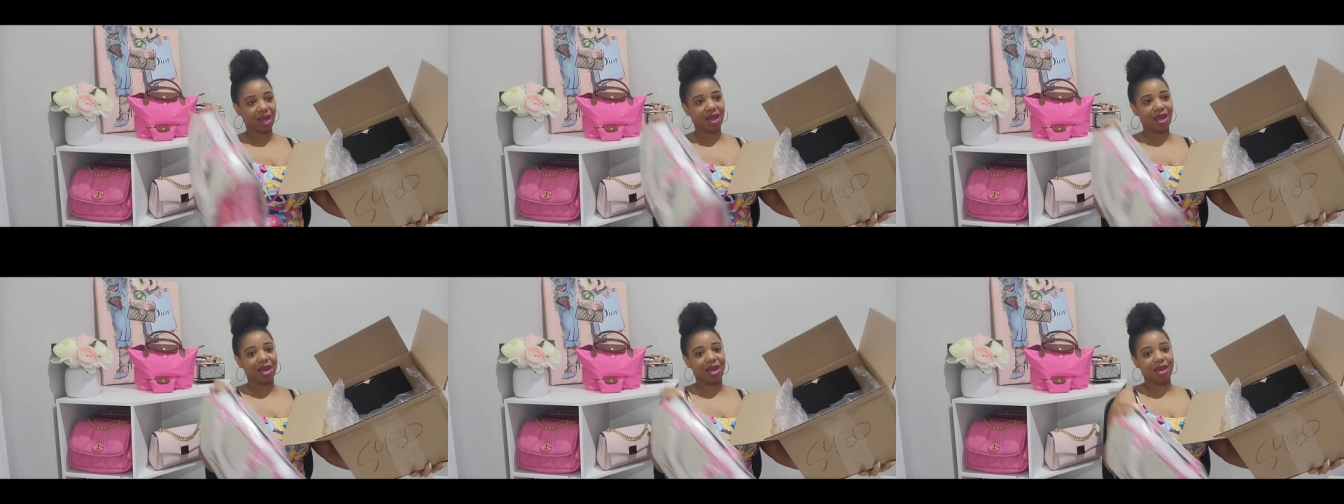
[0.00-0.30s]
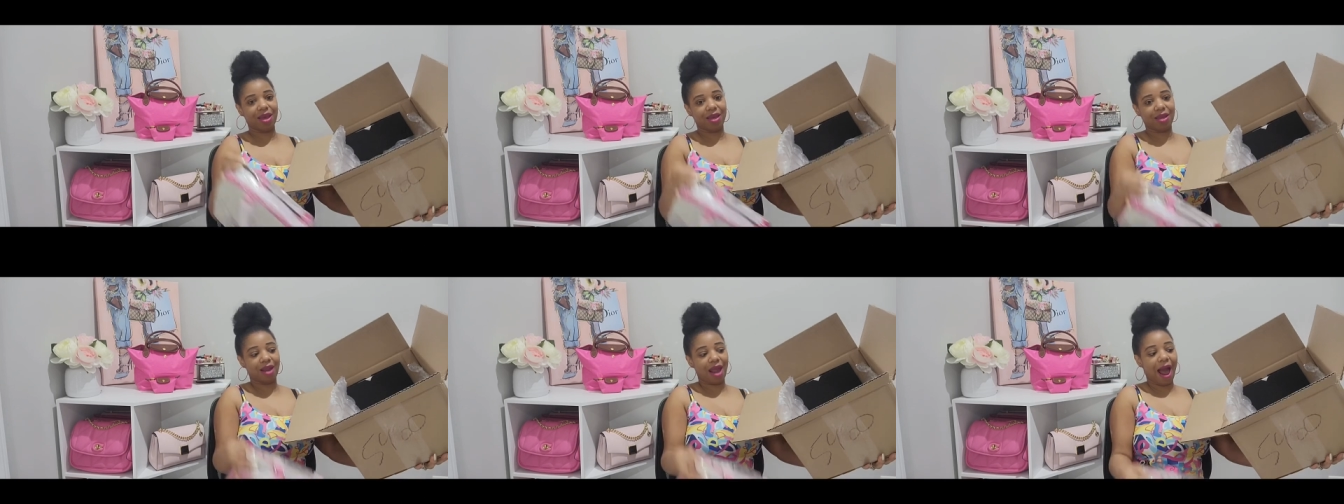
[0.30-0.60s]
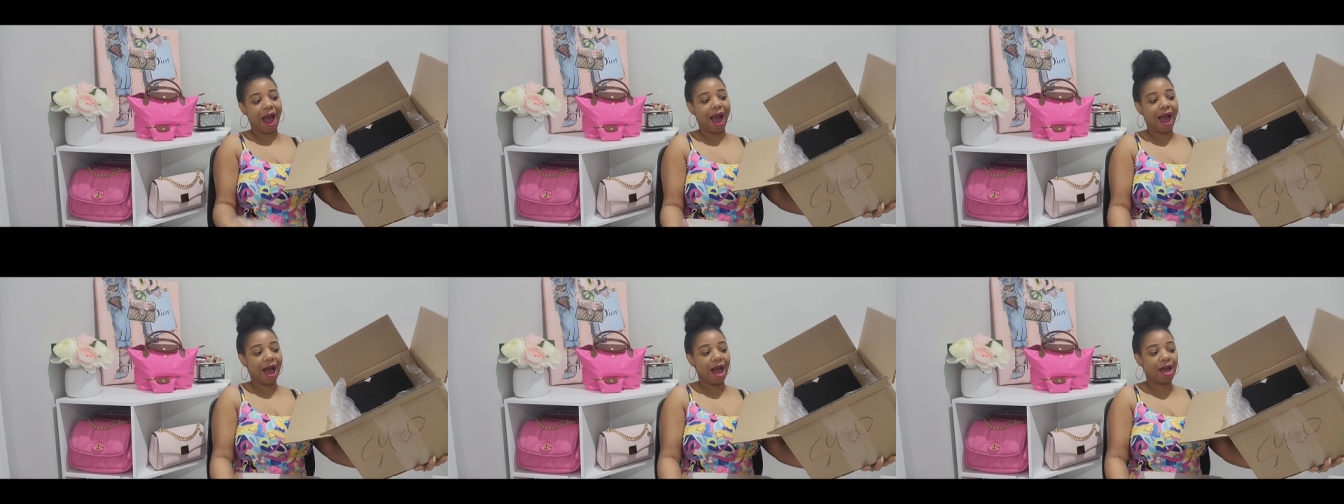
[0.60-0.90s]
And
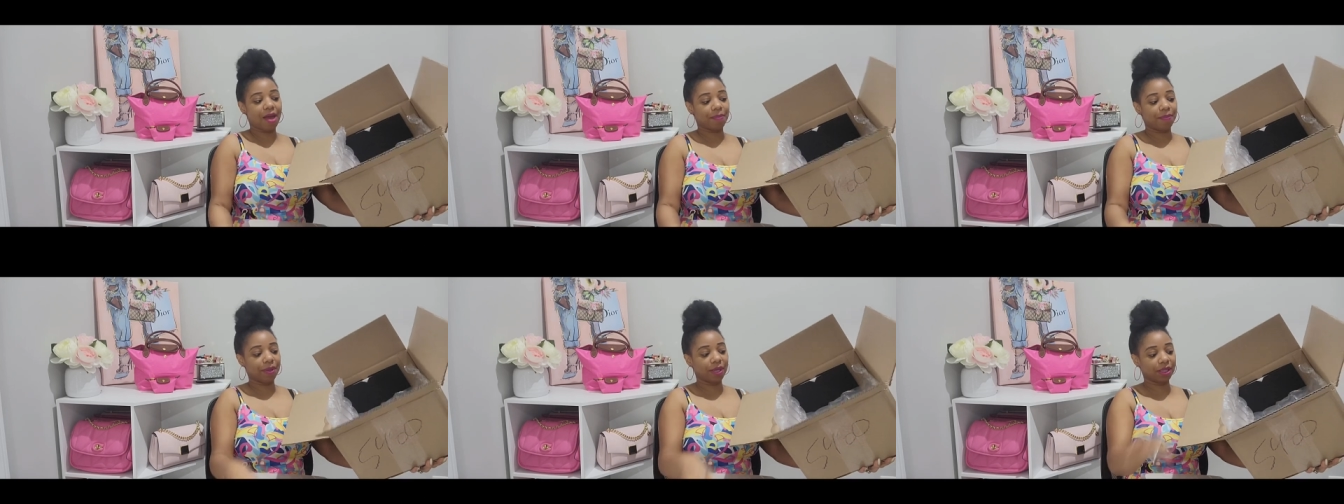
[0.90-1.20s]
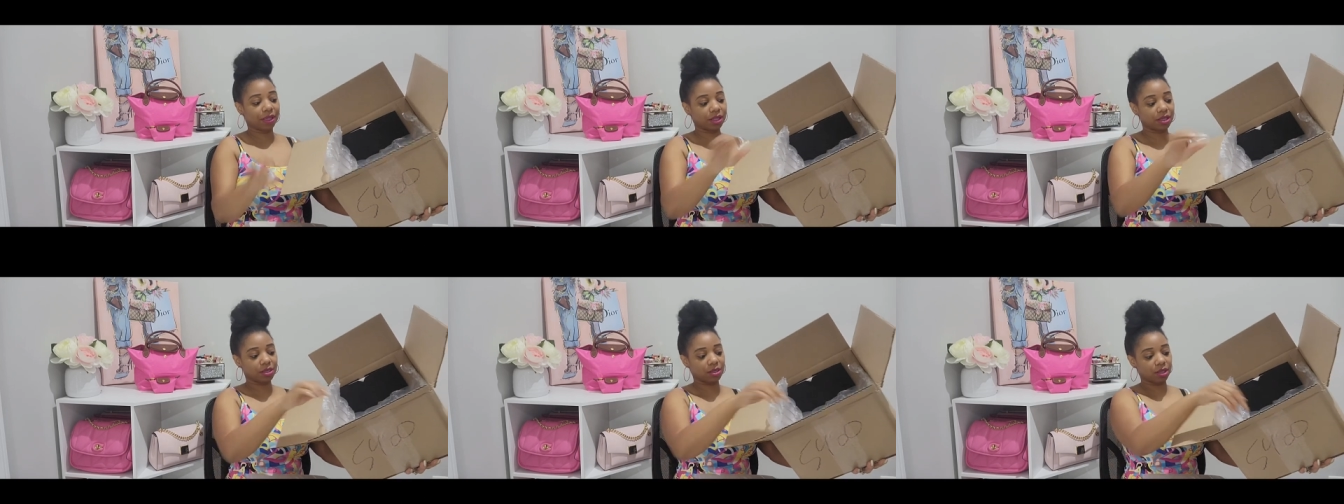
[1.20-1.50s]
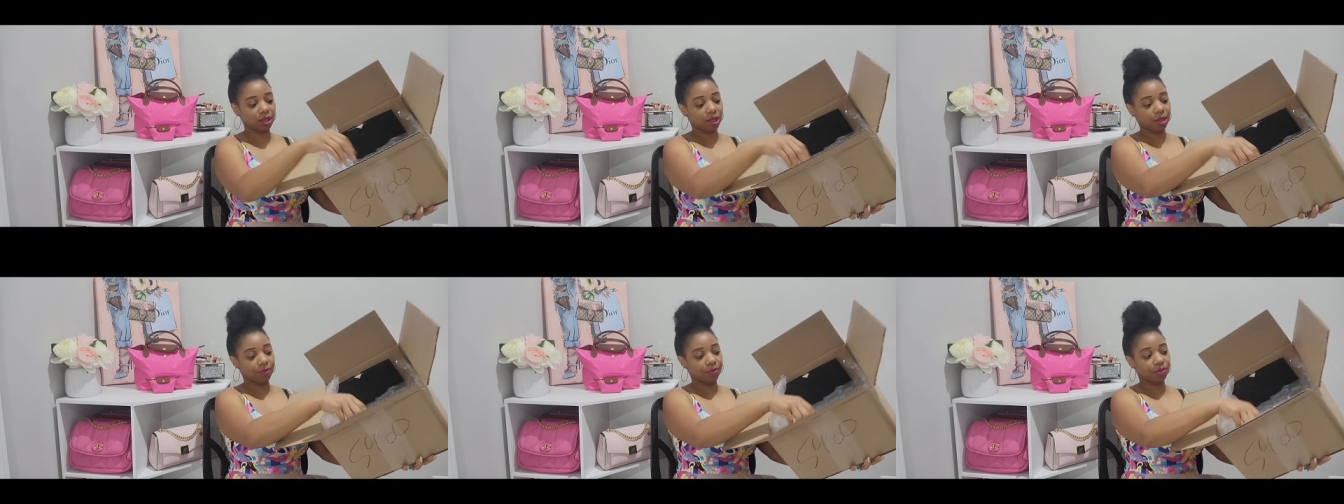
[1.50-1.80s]
I picked this
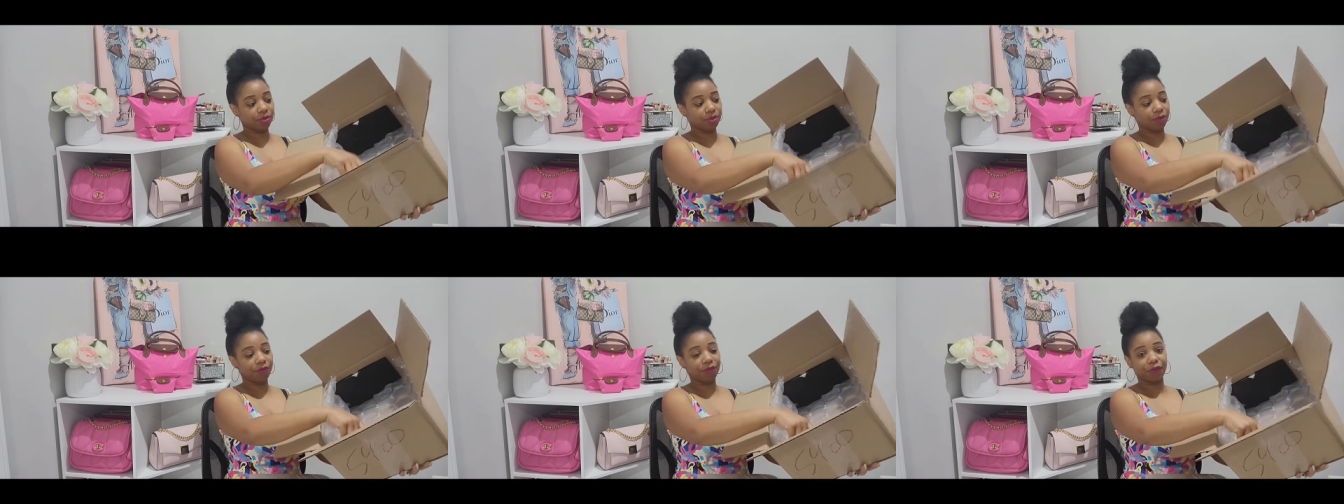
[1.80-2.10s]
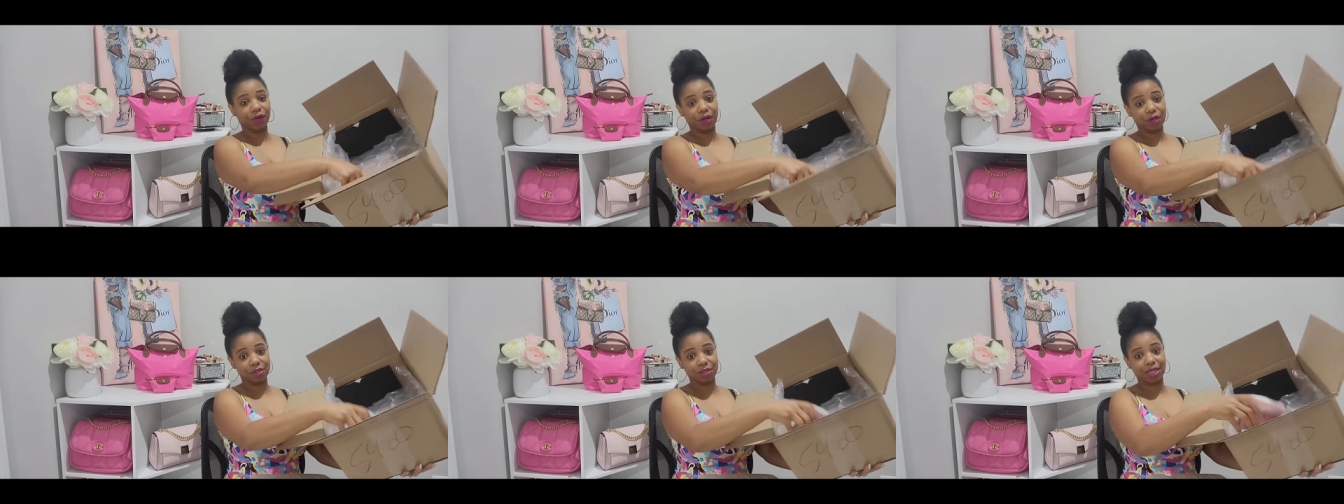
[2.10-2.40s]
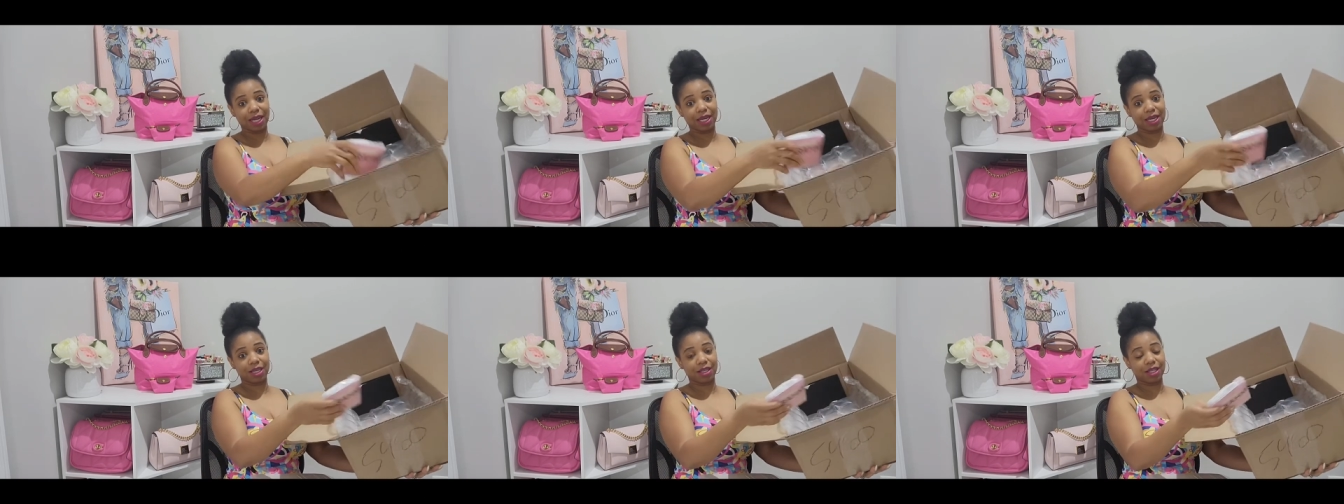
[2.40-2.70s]
up the first
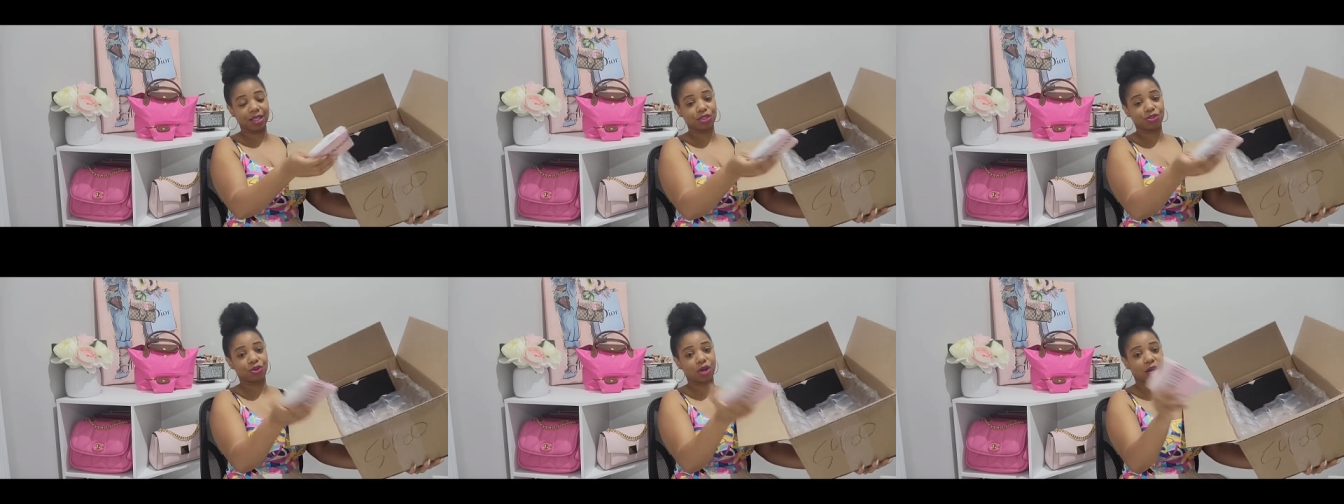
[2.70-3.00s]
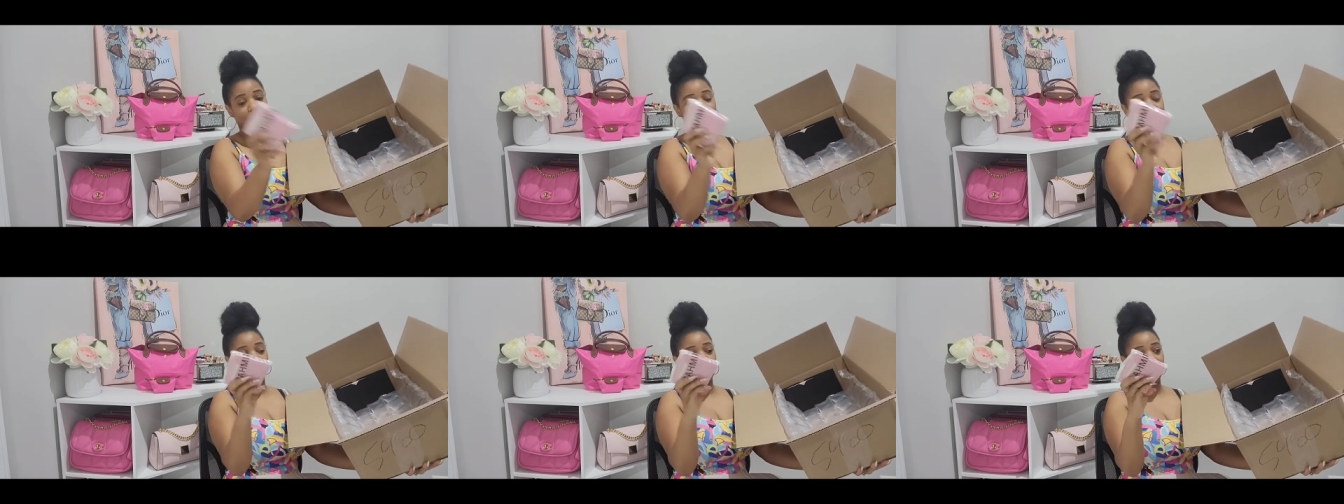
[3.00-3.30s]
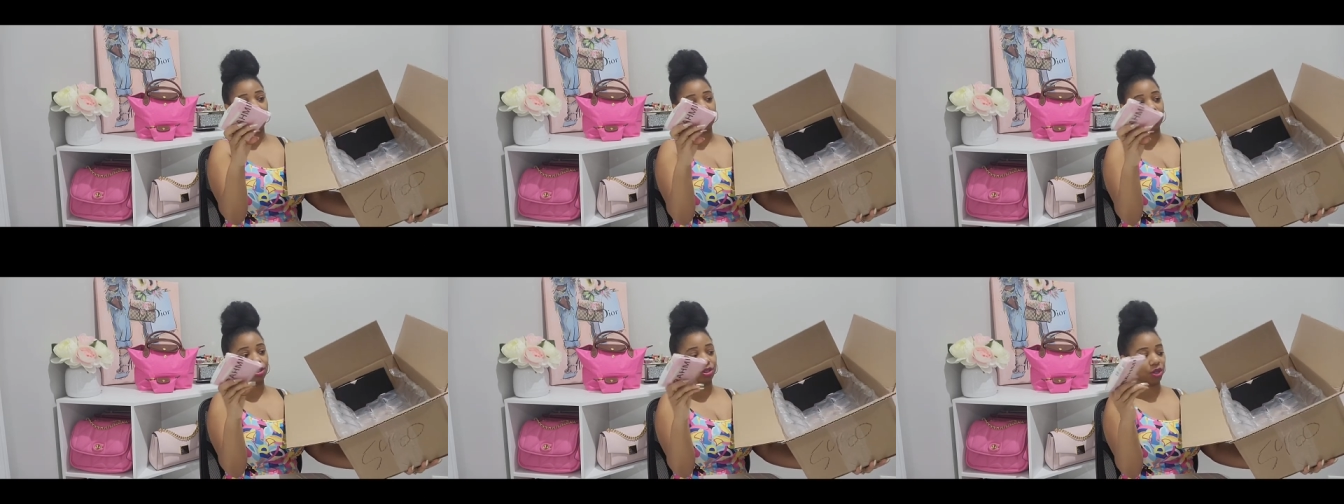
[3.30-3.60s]
day that it dropped, y'all.